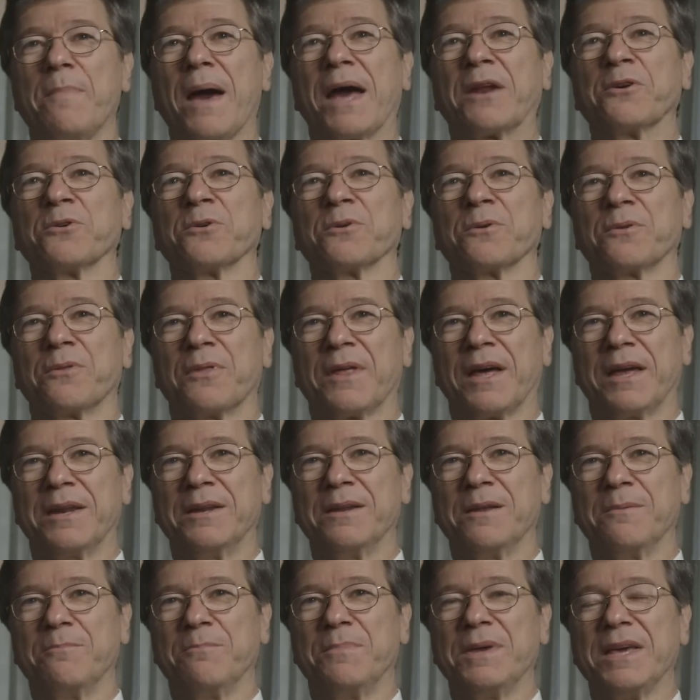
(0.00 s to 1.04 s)
better
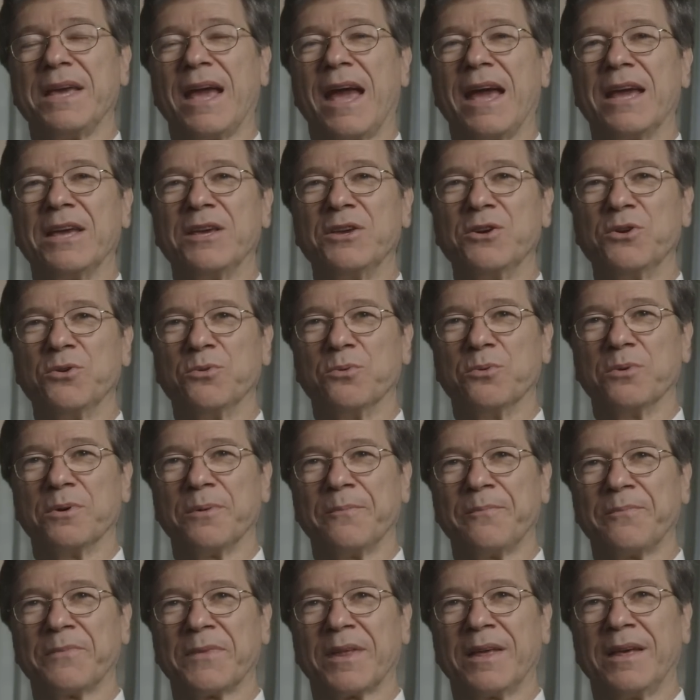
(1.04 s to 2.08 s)
than BAU,
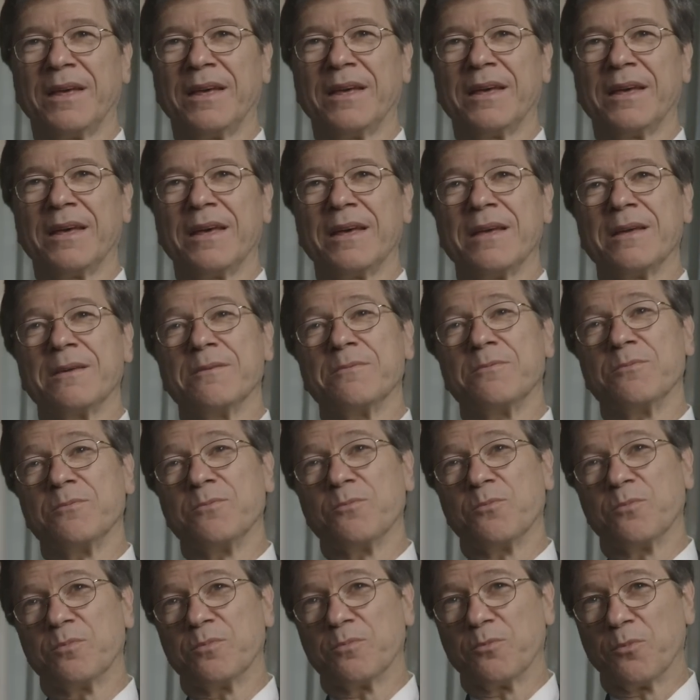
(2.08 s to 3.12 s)

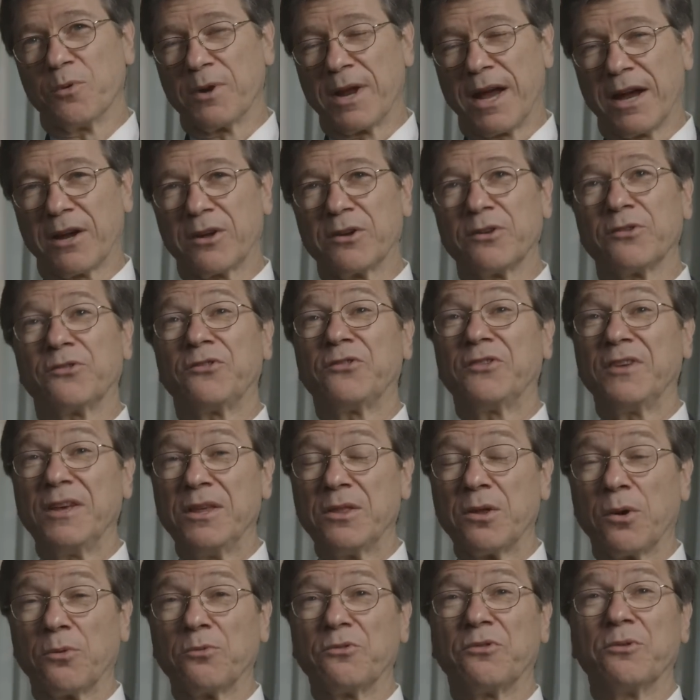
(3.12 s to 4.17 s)
we're not going to see
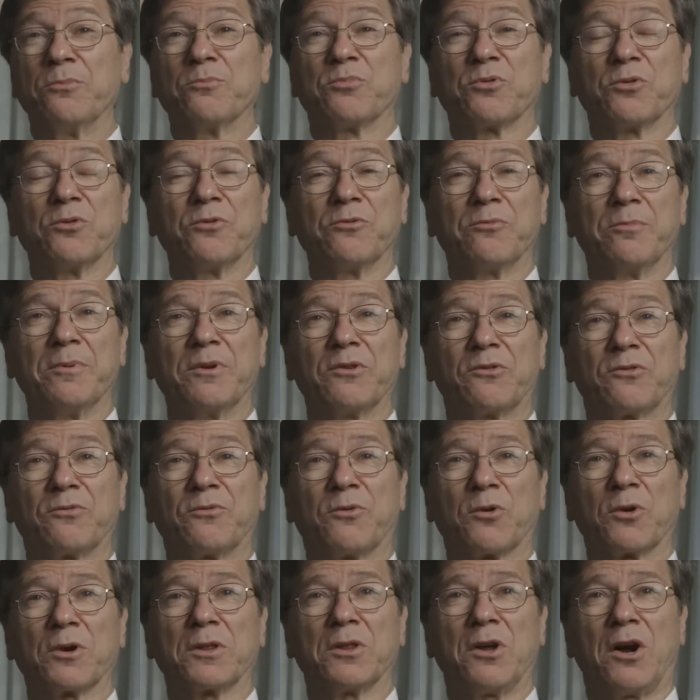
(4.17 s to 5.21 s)
those improvements
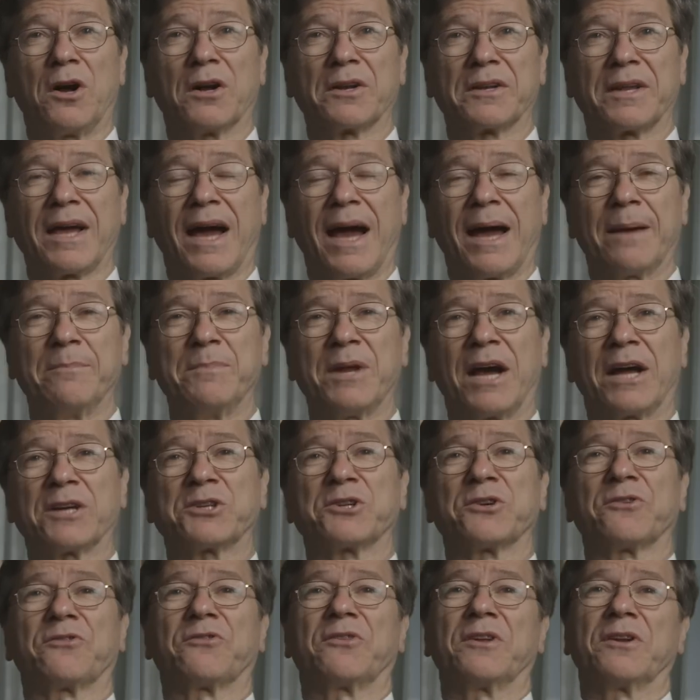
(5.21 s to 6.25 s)
for a long time. Not
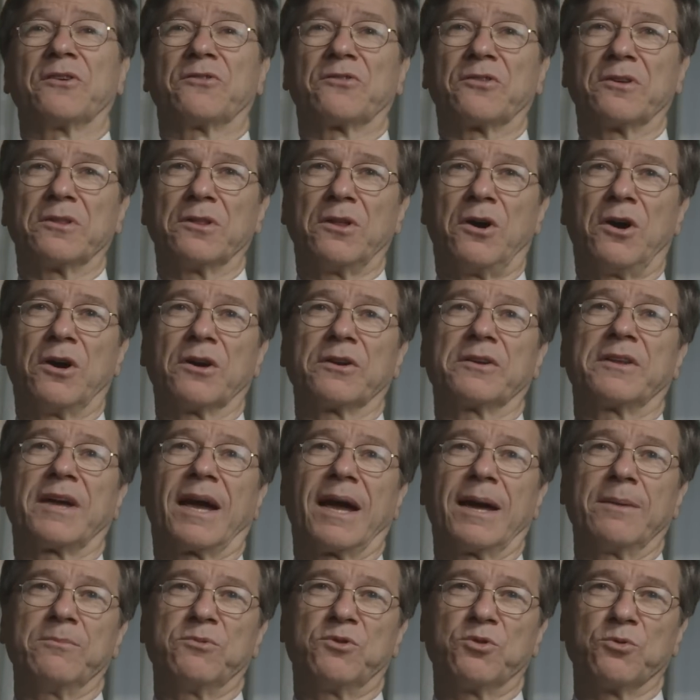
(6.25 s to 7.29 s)
just that it's a long
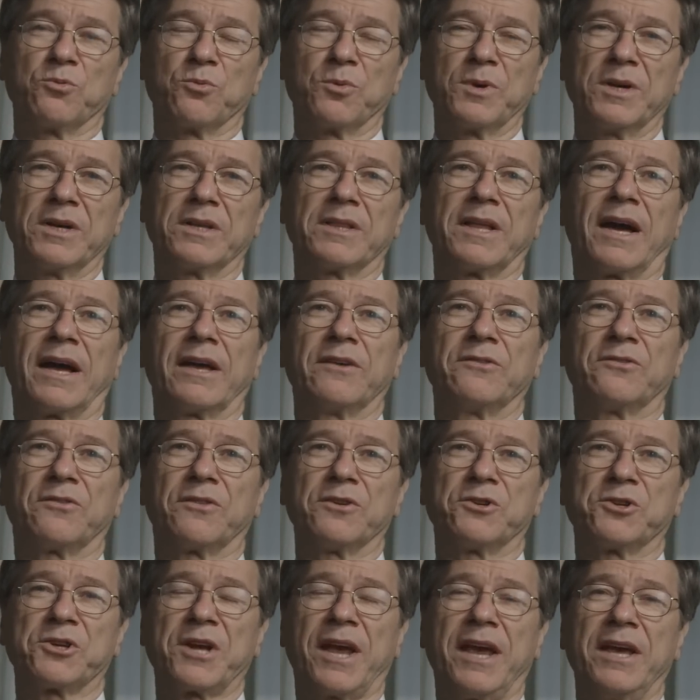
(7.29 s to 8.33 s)
time to realize the
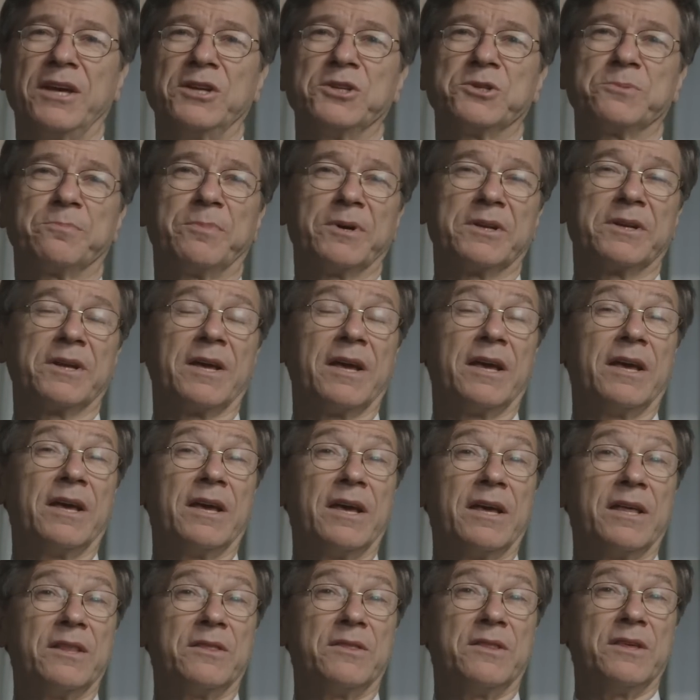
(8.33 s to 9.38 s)
change, but
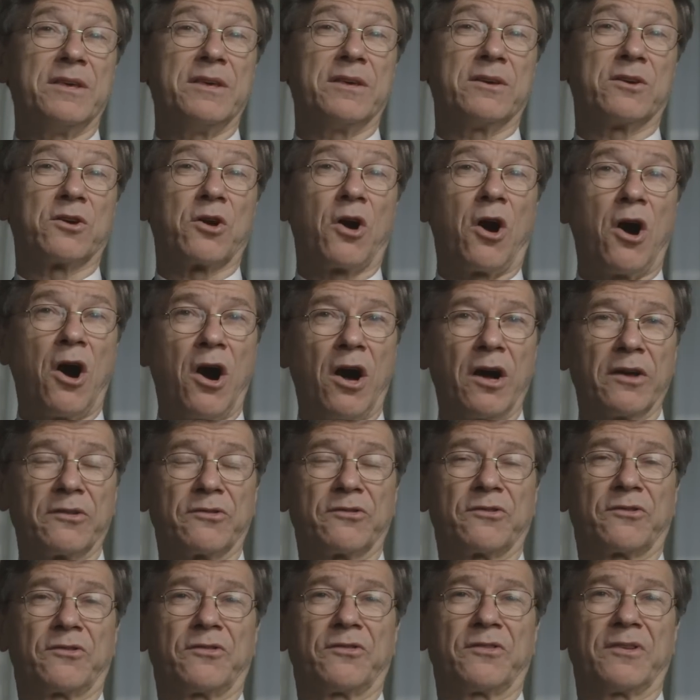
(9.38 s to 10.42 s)
the
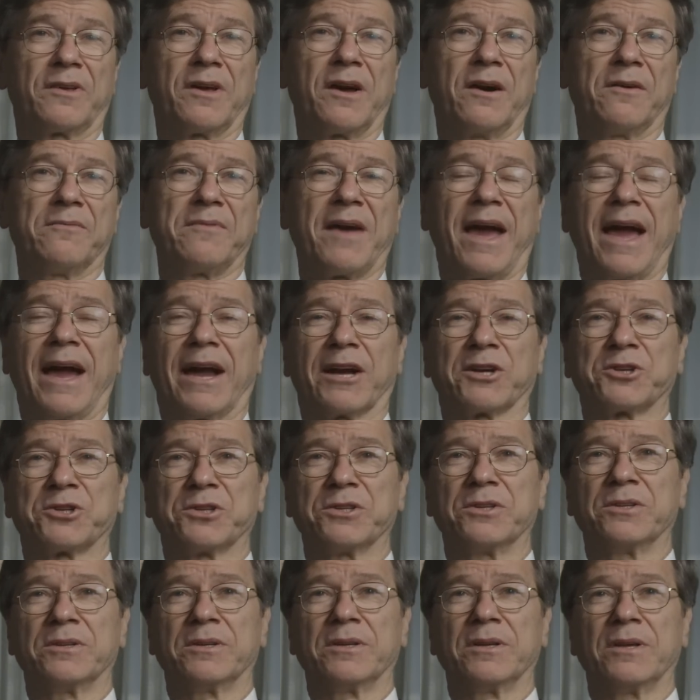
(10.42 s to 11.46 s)
costs of
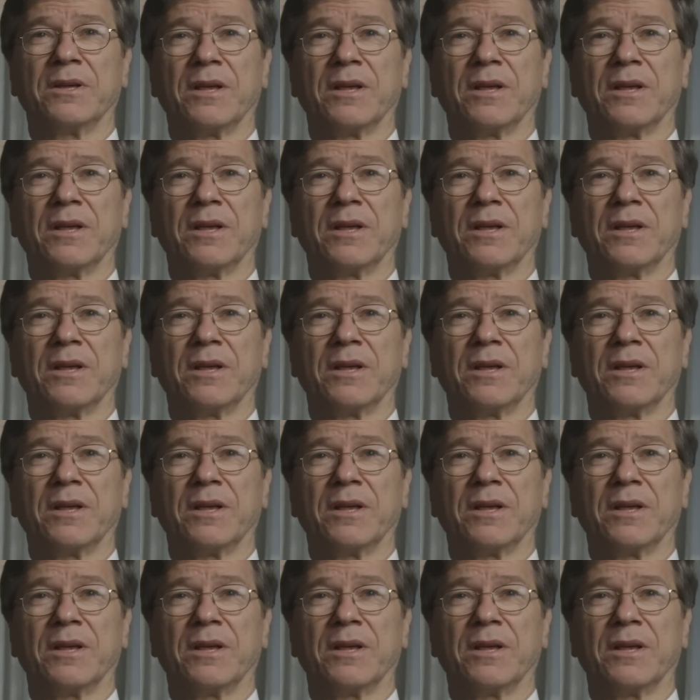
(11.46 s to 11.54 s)
action